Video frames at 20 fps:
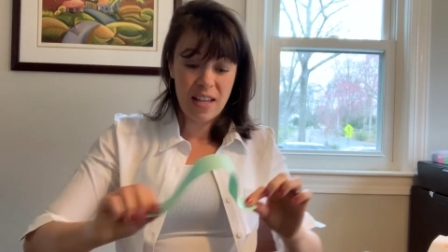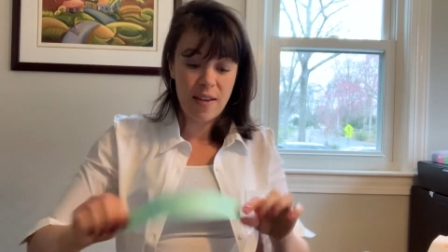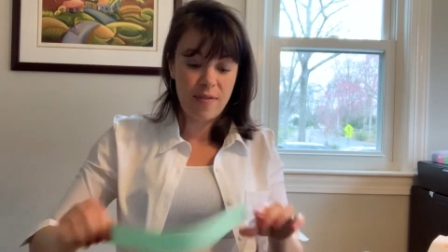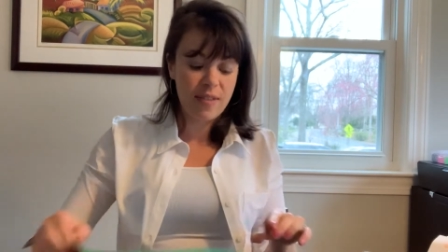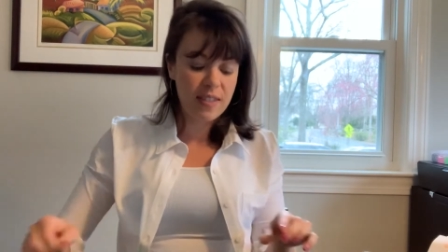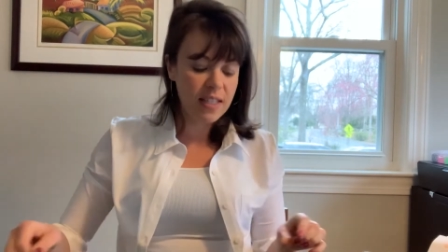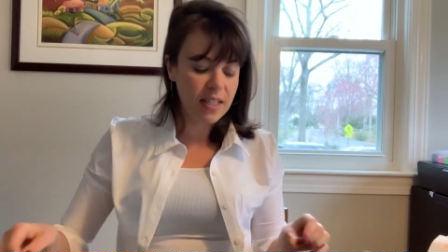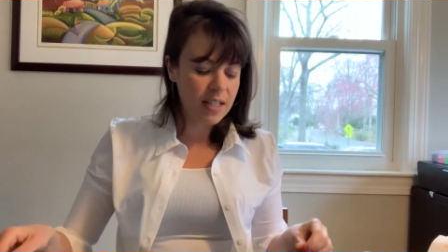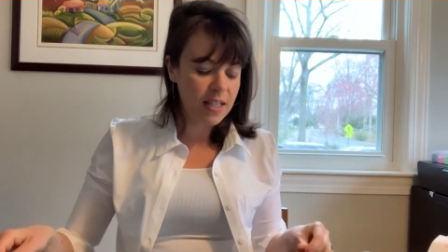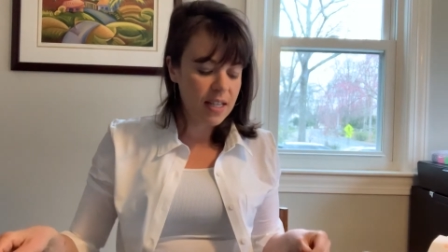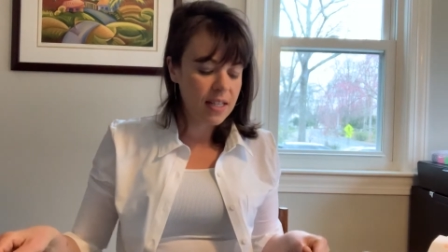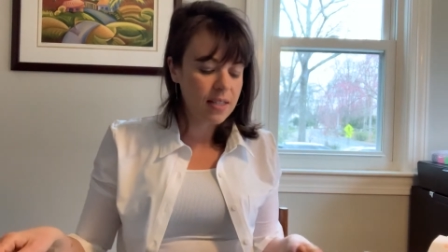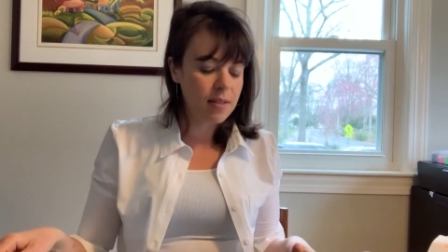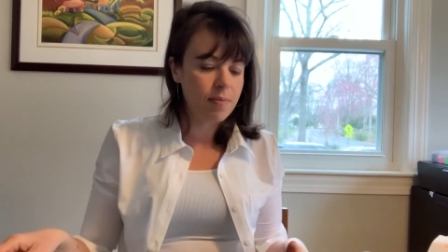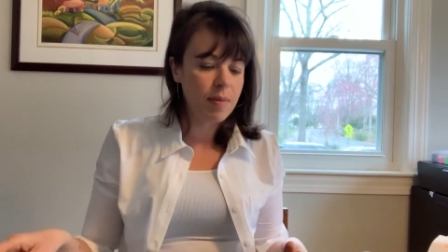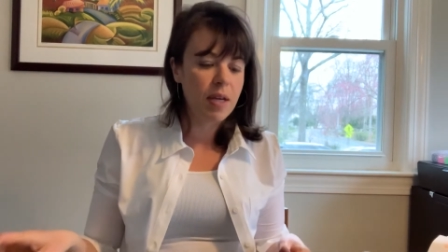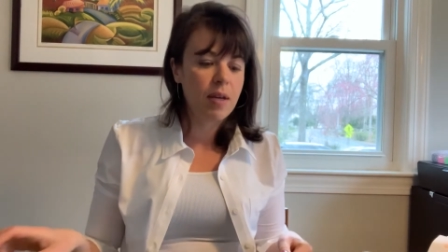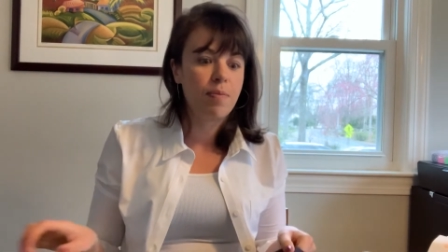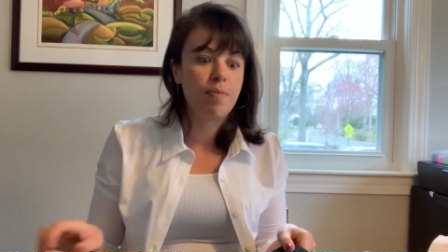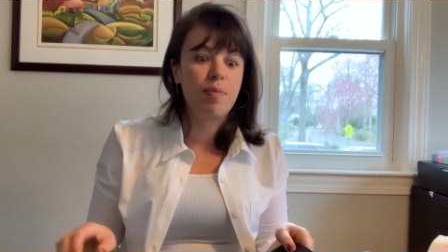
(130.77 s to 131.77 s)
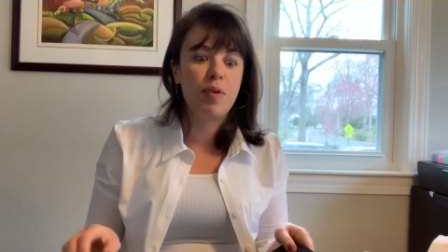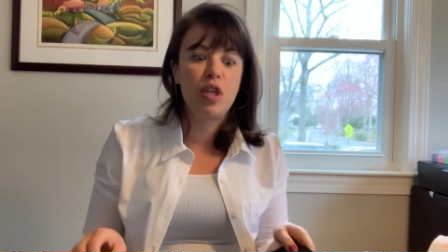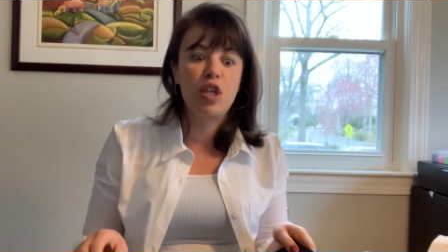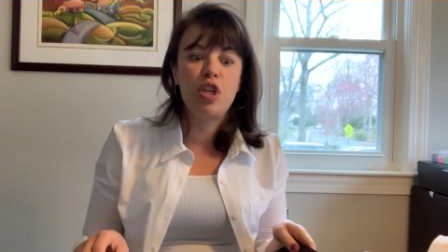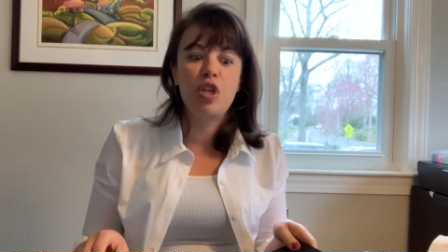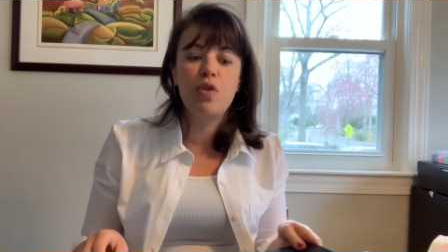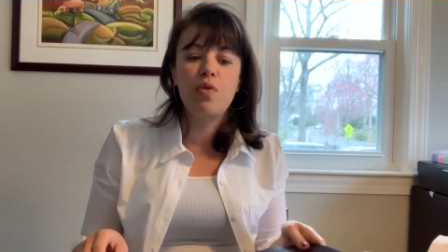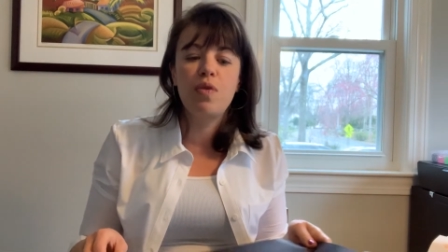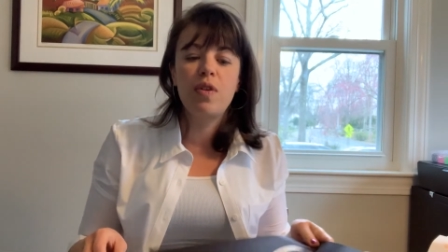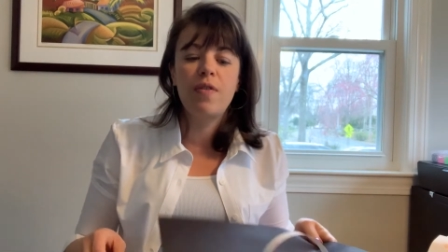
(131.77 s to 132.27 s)
I've seen kids make
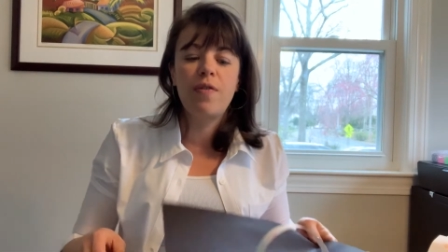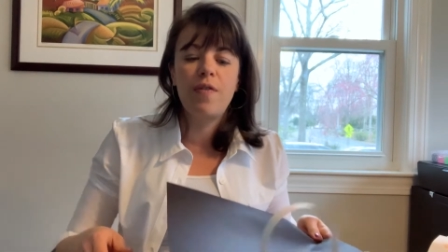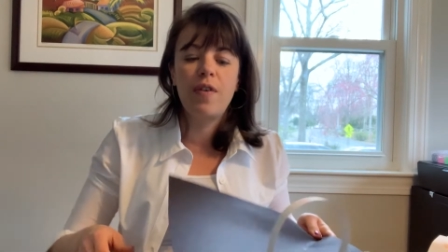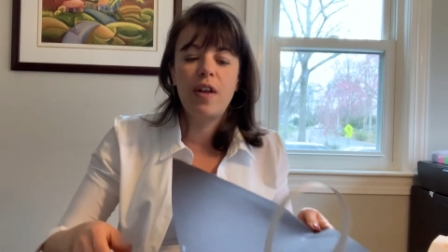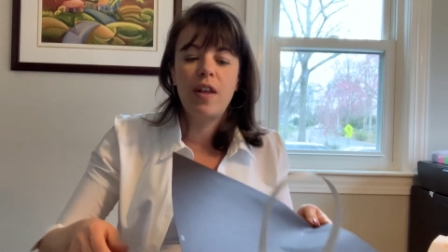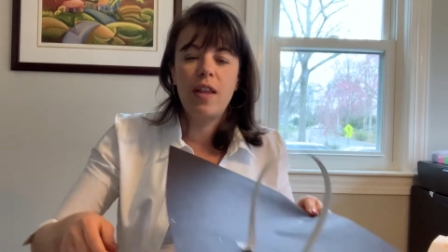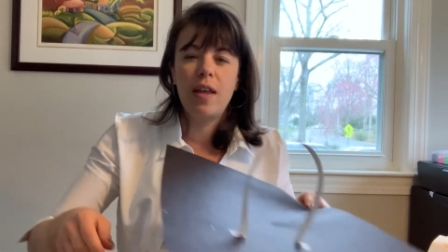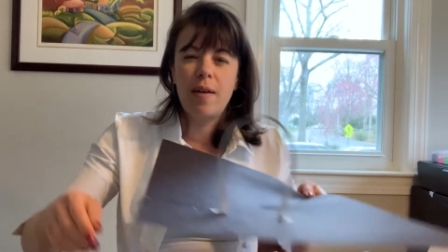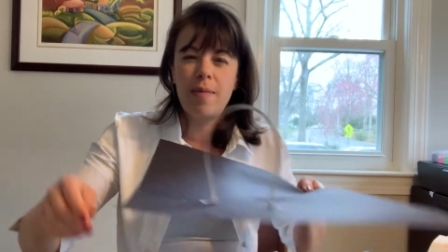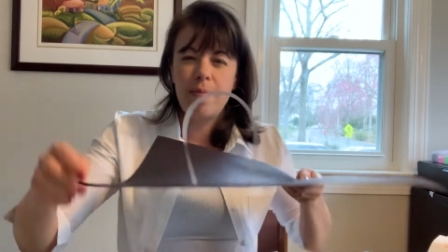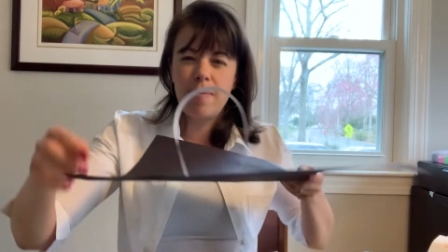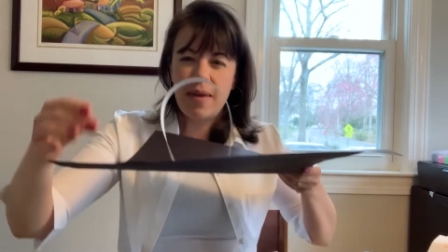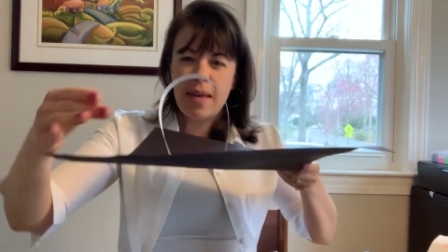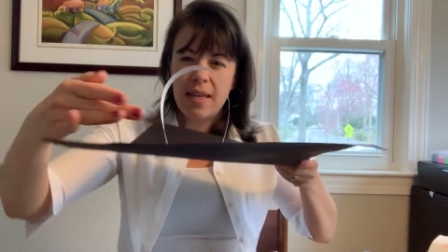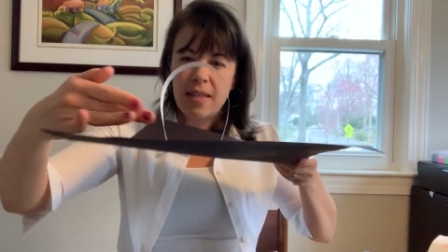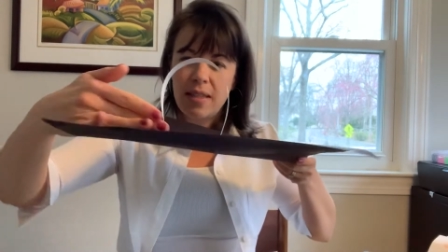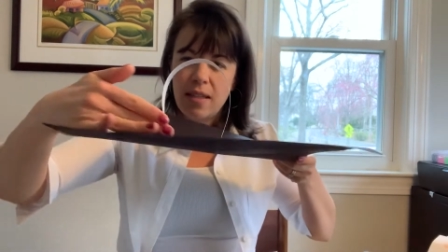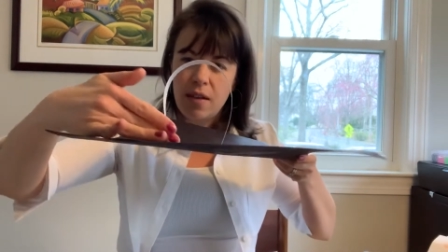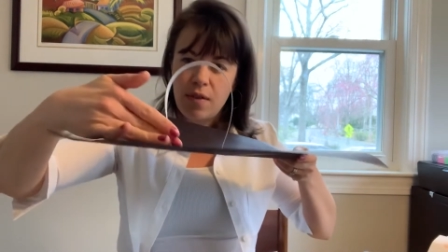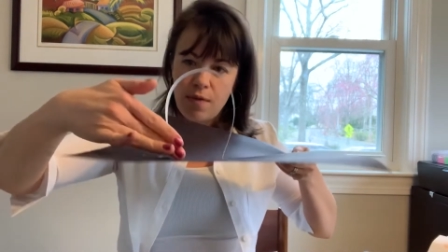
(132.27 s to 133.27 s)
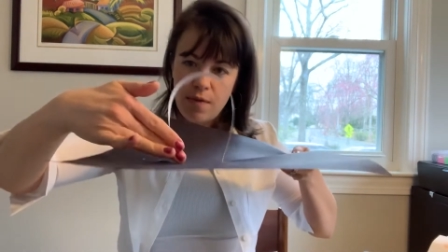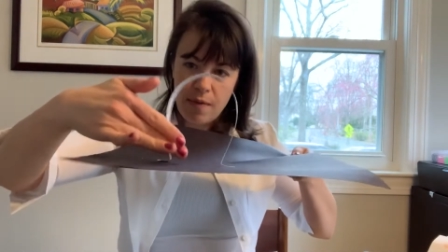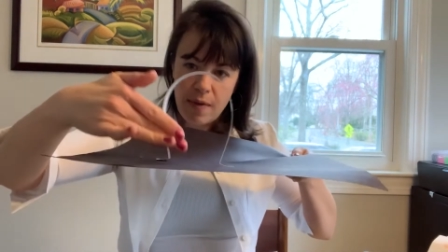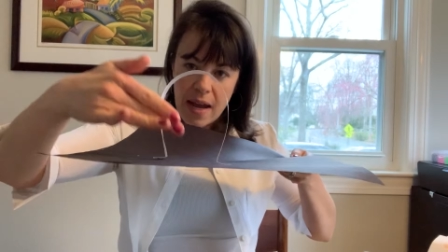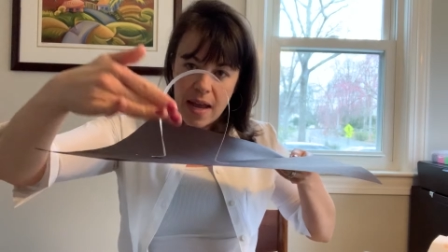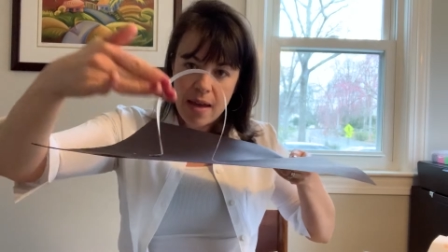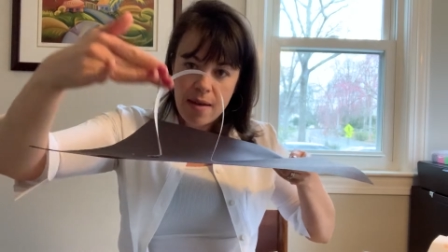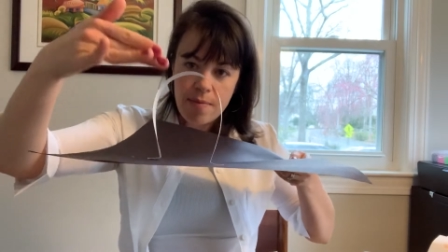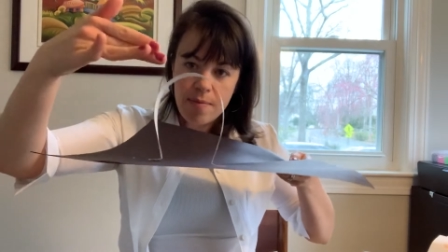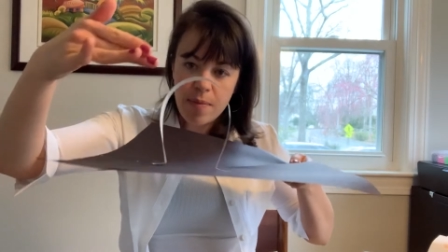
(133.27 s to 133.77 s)
beautiful, amazing
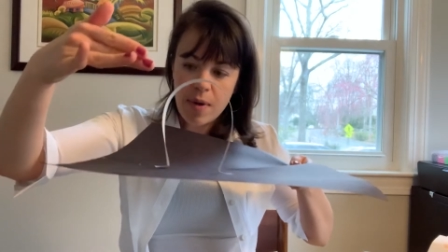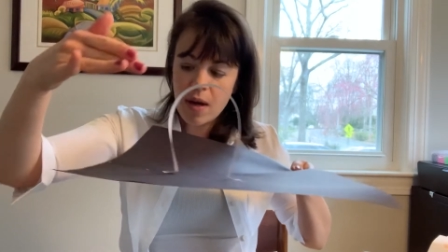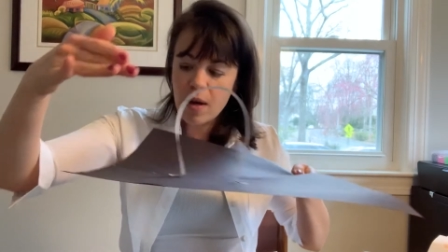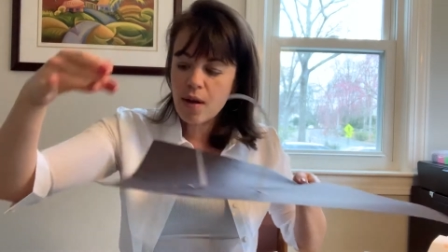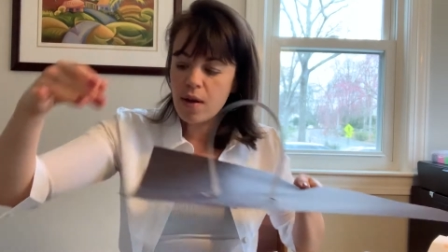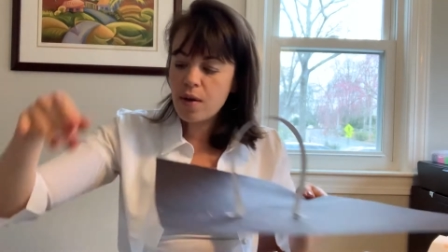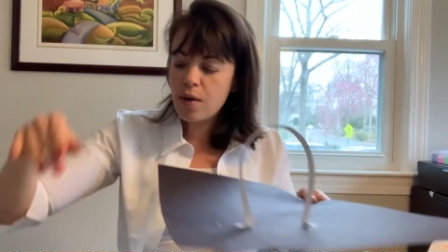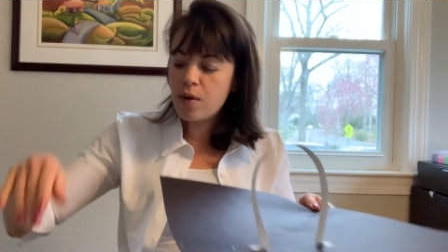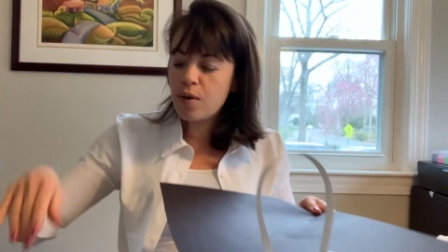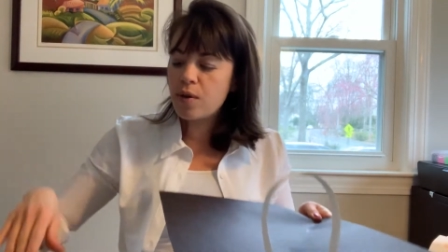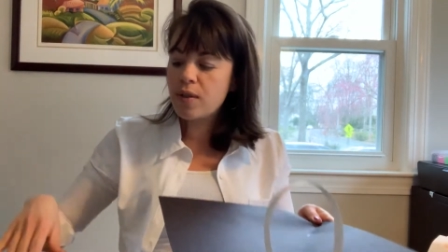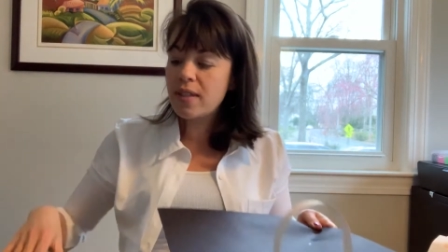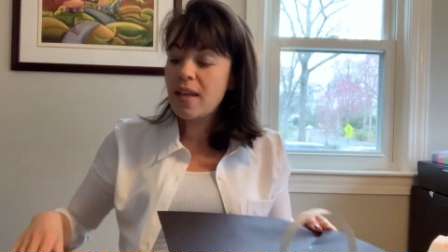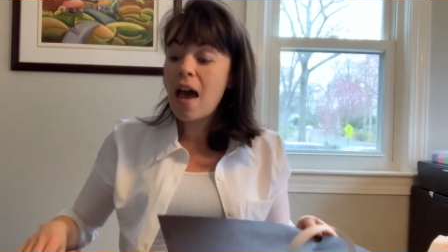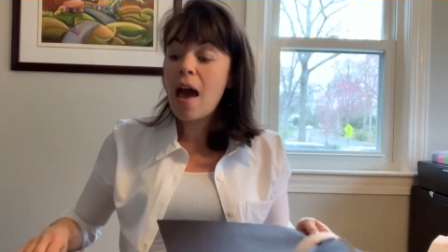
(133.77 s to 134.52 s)
rainbows.